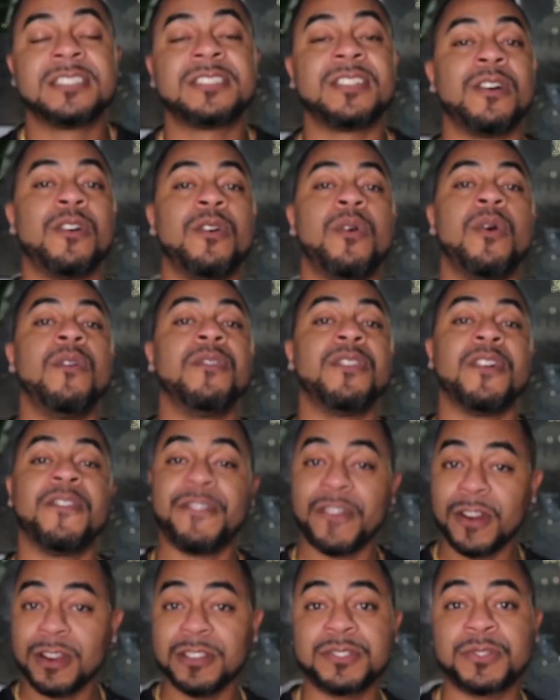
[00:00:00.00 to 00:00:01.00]
So the
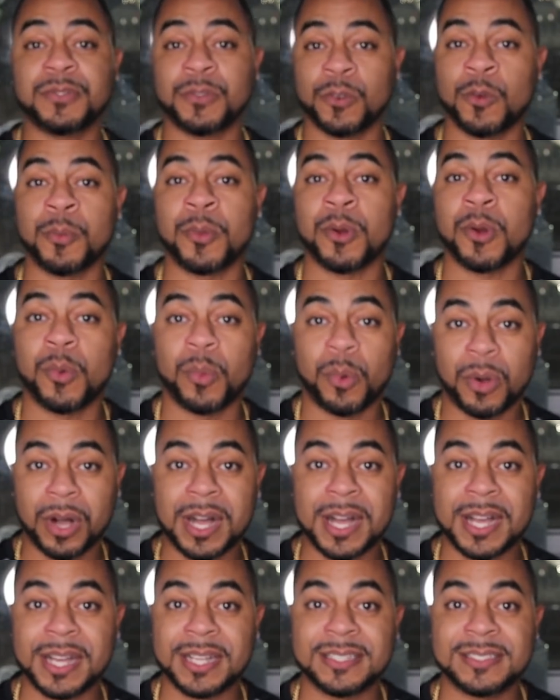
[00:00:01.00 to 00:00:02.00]
first rumor
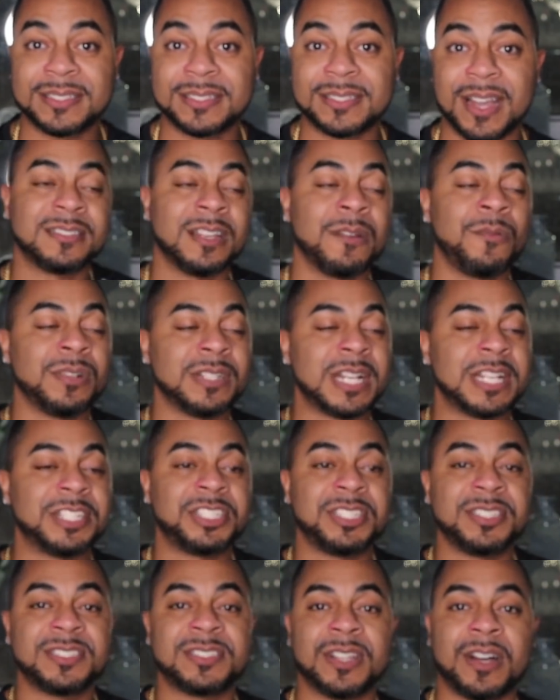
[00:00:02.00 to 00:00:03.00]
was someone that
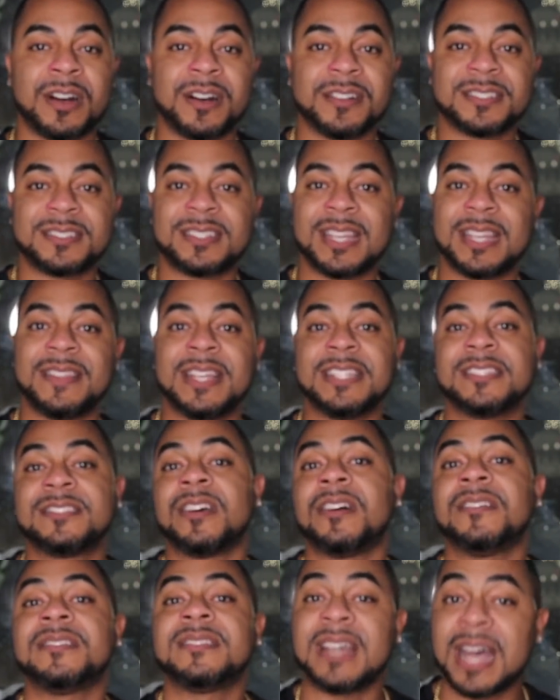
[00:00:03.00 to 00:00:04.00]
she saw said they
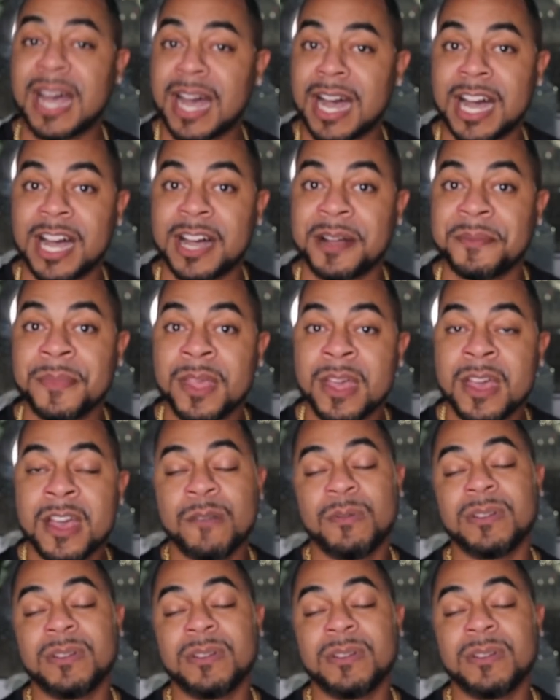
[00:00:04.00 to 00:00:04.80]
saw Tom